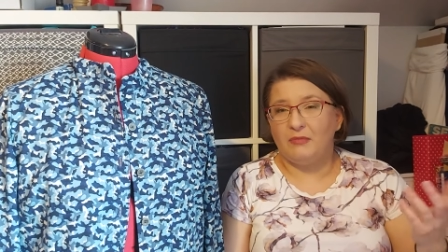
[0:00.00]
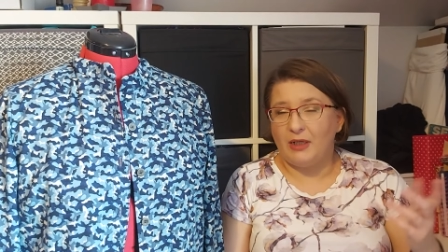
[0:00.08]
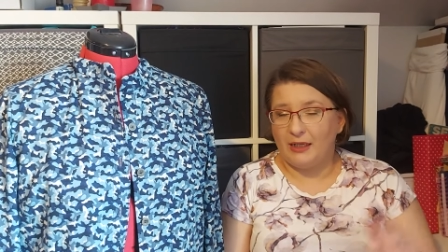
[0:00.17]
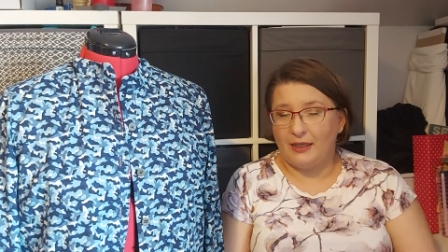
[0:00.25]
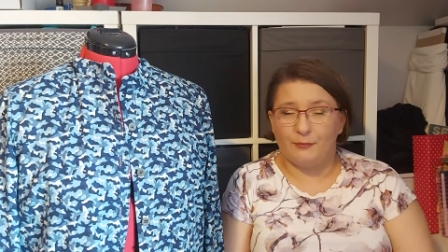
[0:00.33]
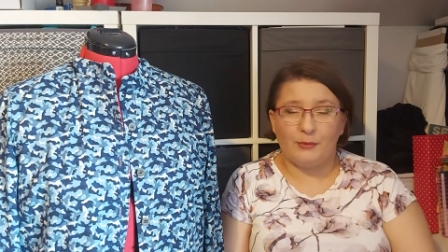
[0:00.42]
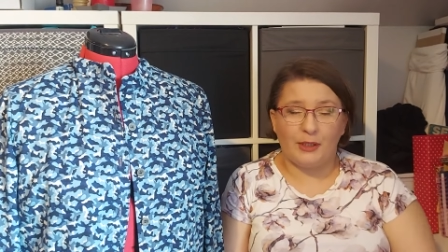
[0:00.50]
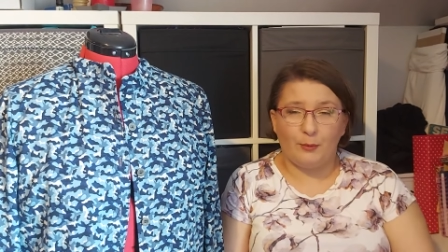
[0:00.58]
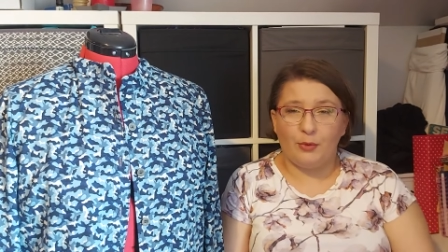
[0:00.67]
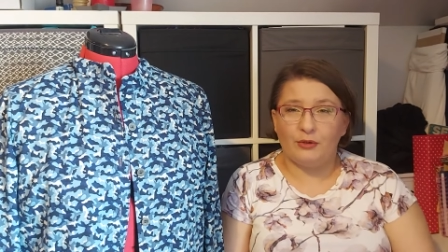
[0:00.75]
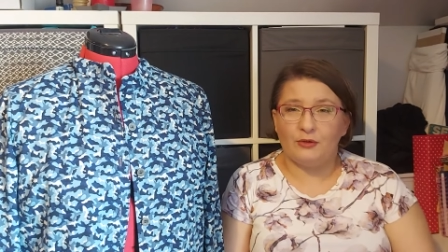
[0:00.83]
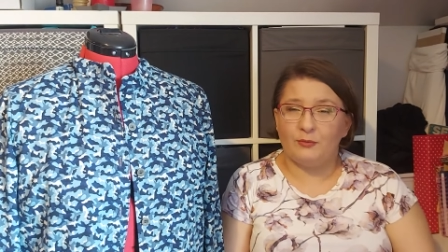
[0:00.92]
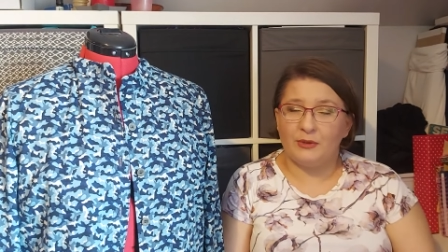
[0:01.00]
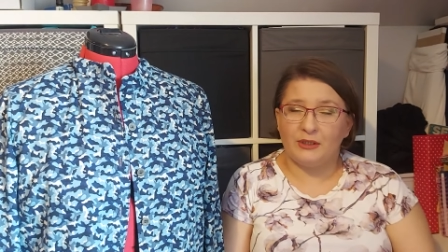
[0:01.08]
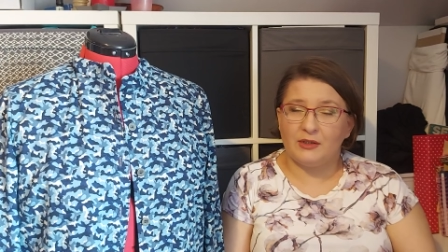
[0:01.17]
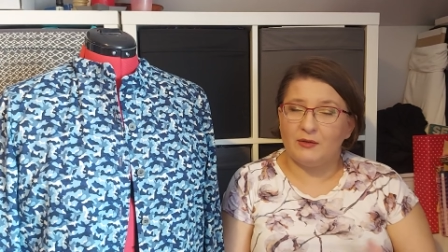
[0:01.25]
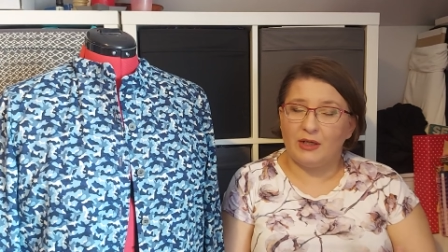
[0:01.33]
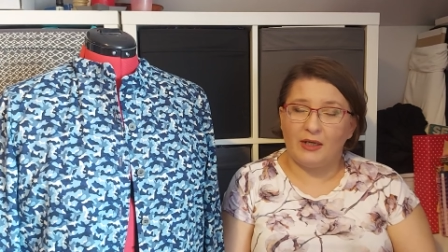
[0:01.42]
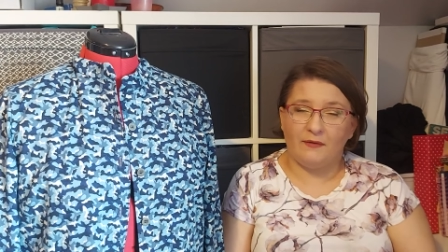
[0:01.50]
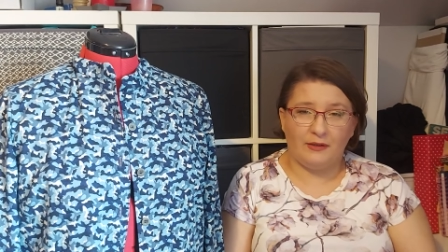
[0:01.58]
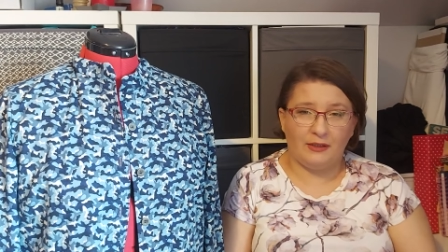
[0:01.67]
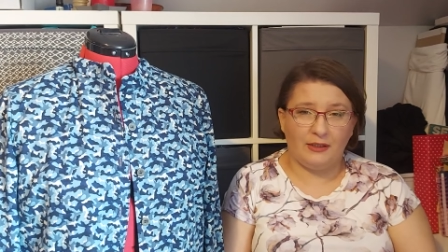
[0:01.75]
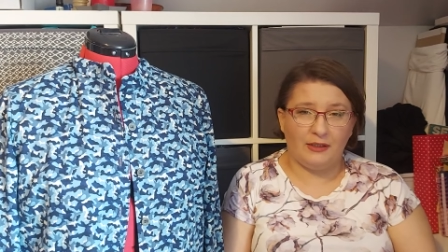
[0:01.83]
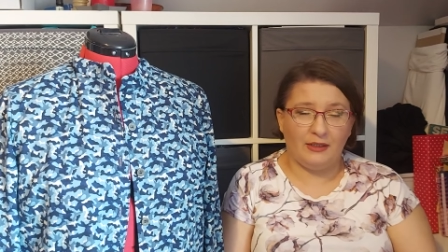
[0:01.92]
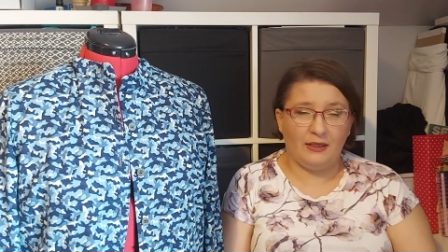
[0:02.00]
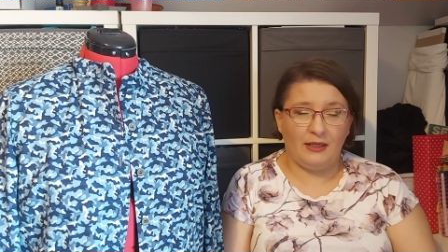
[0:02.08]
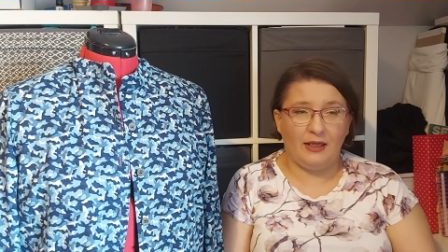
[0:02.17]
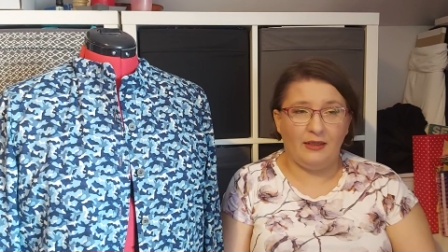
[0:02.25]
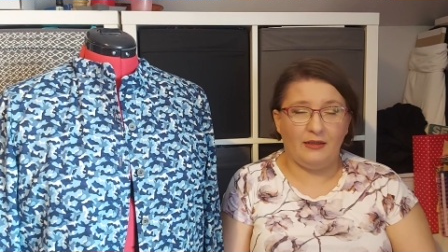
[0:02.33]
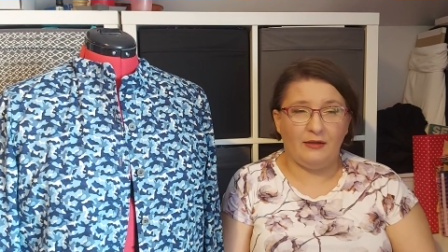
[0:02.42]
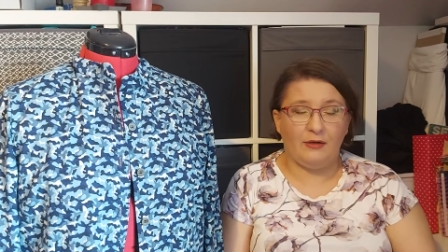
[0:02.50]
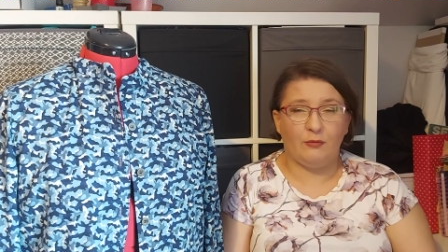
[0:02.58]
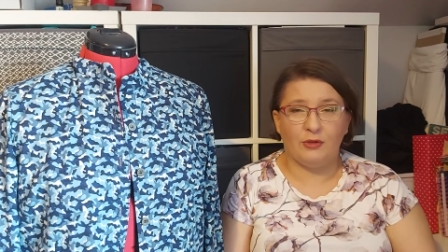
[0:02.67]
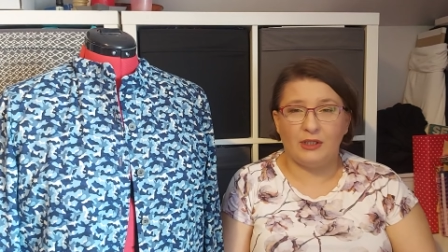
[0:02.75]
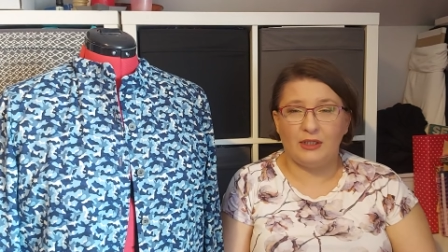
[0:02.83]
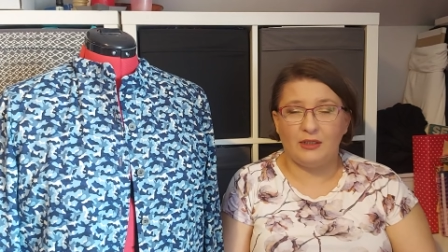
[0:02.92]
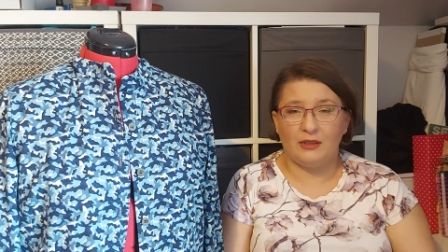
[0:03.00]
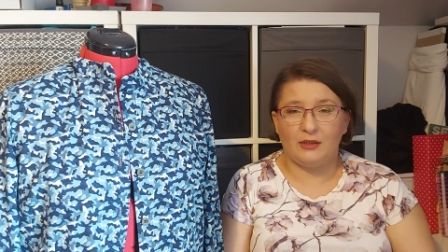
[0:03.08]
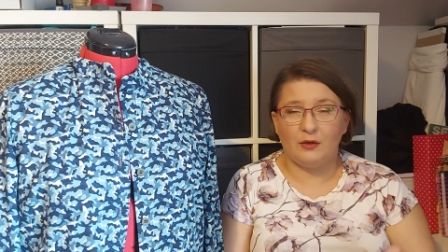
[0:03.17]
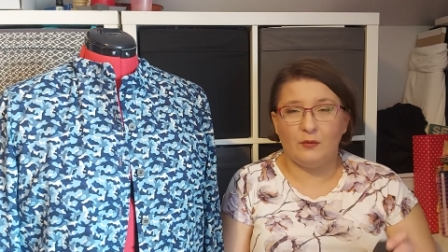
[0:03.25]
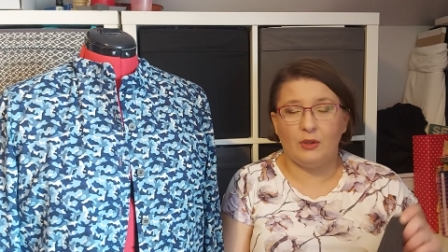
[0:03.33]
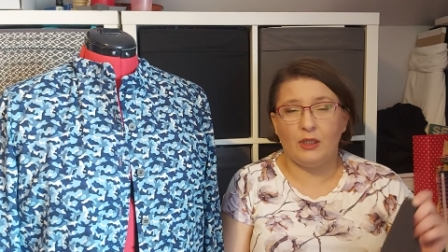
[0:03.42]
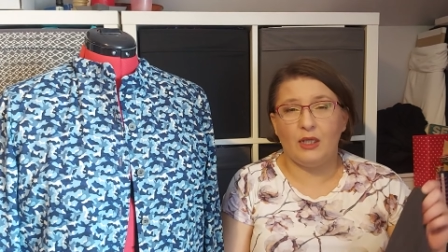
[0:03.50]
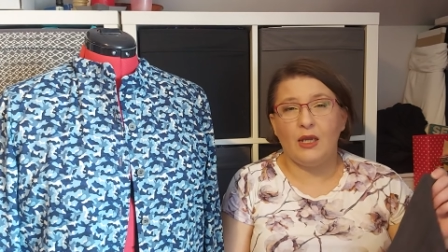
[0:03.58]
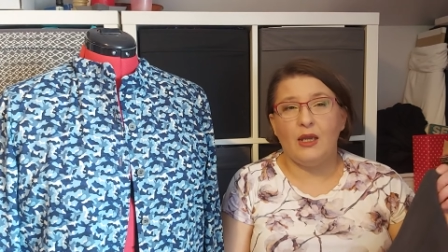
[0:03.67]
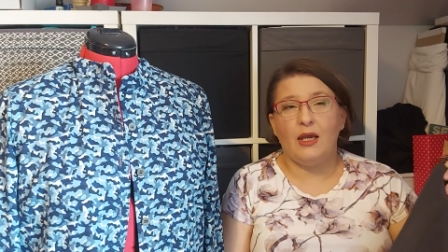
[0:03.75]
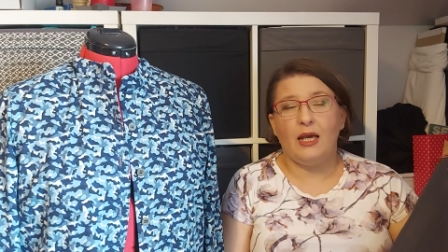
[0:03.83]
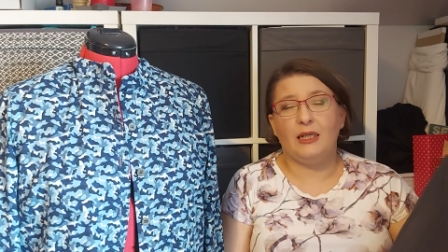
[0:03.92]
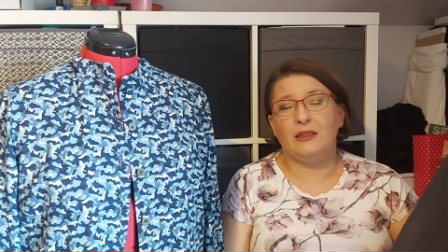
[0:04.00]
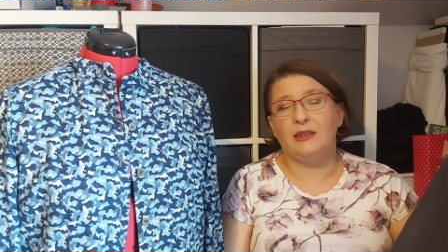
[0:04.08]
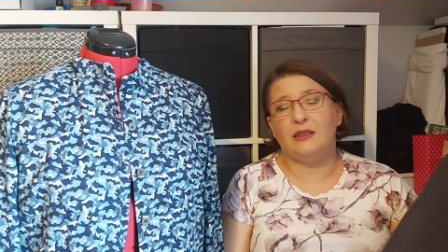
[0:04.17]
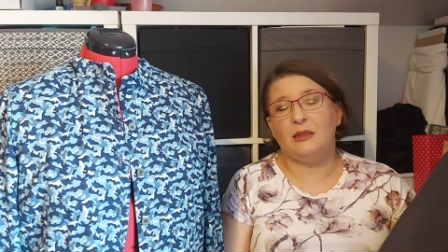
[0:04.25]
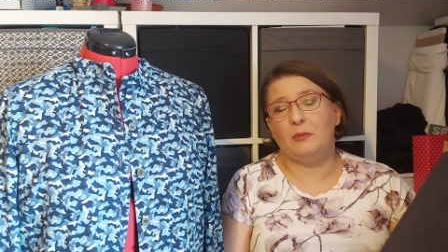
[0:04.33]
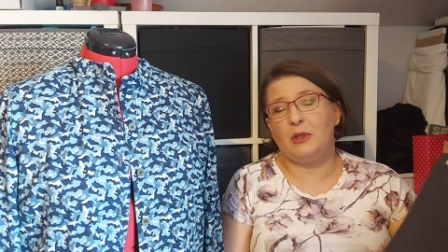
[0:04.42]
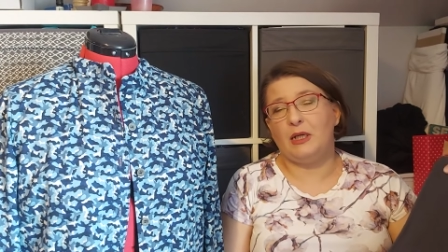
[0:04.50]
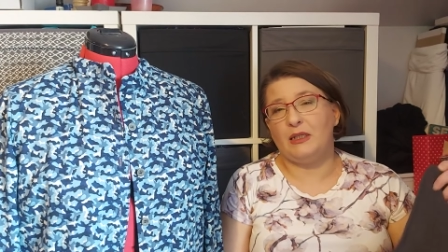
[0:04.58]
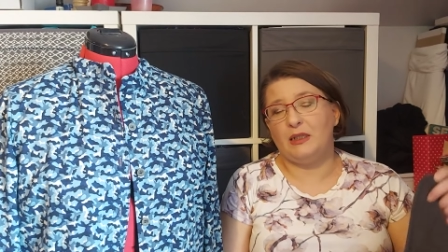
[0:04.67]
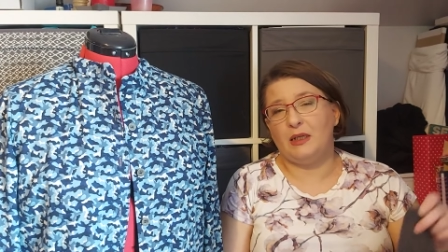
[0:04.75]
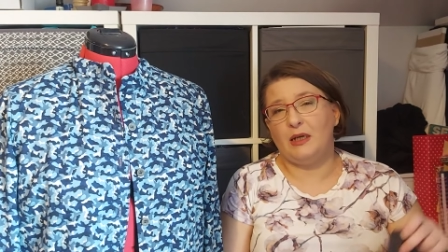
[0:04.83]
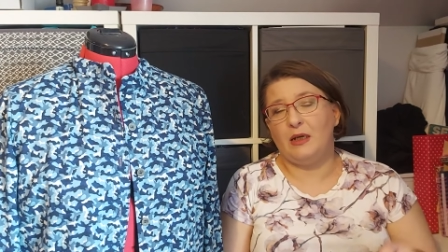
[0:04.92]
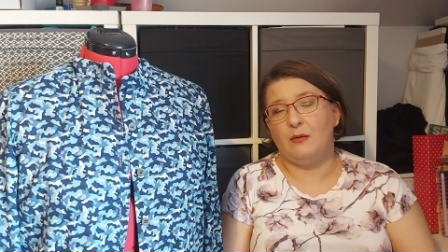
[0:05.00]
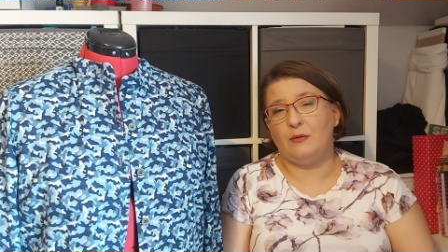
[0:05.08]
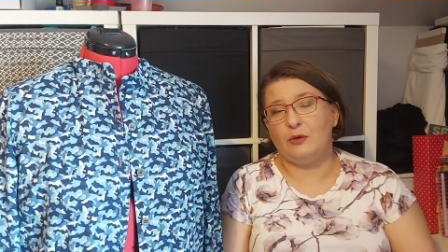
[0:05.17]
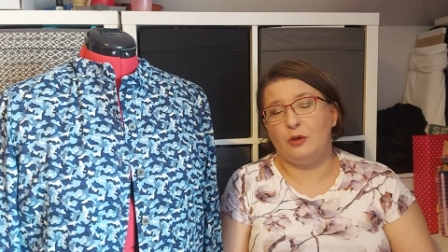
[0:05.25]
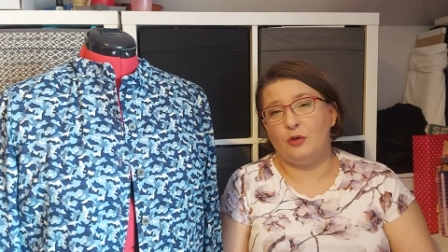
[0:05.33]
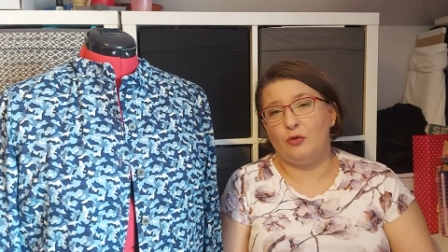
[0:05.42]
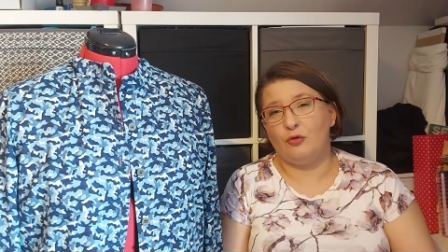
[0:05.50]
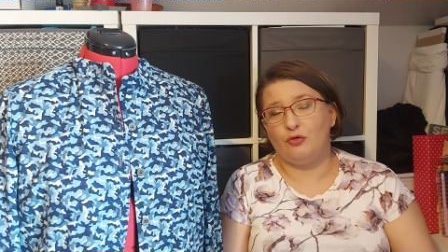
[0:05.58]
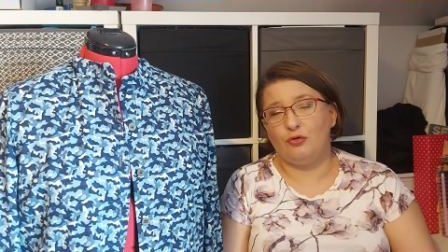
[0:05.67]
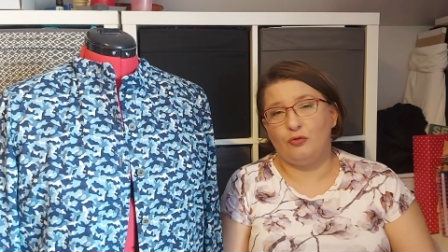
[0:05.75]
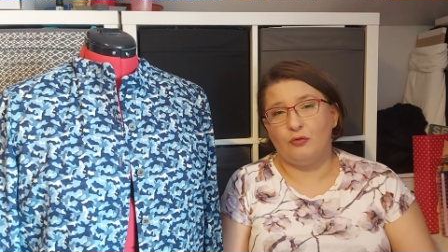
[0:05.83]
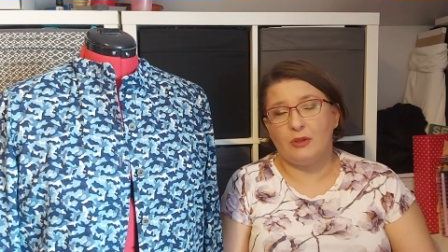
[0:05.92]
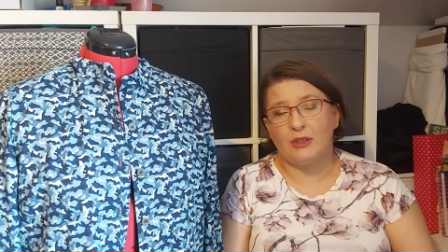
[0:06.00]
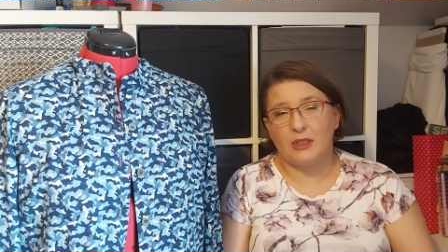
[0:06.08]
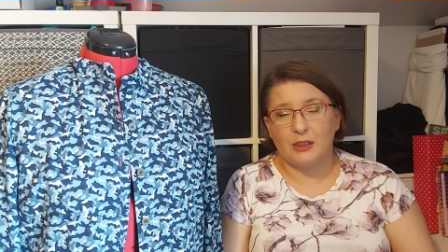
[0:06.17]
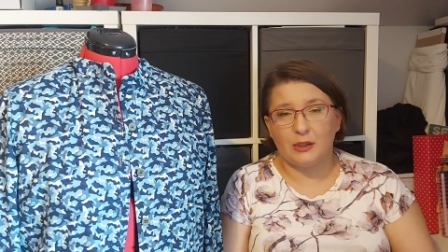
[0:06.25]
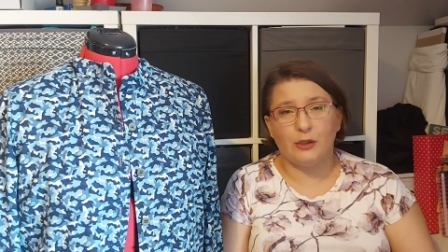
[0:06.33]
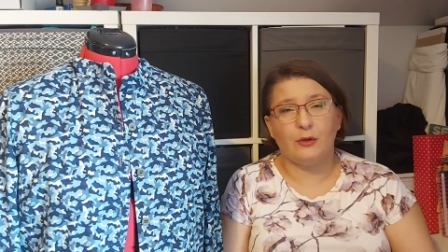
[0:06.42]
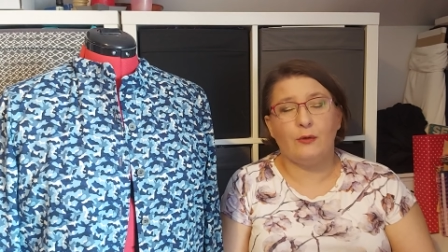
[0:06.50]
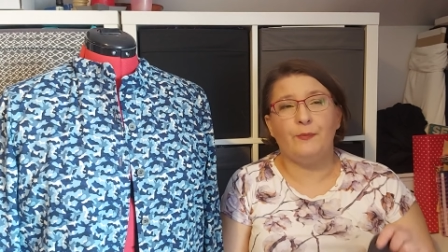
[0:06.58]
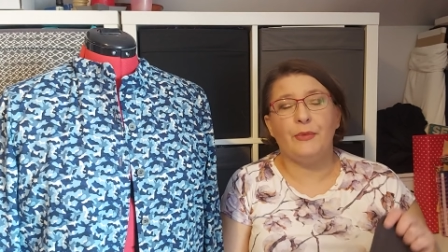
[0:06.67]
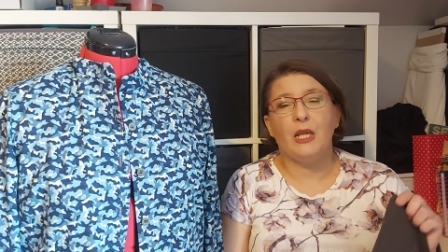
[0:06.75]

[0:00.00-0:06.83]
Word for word: i have my appointment so i haven't done any almost any sewing i did some cutting out on tuesday so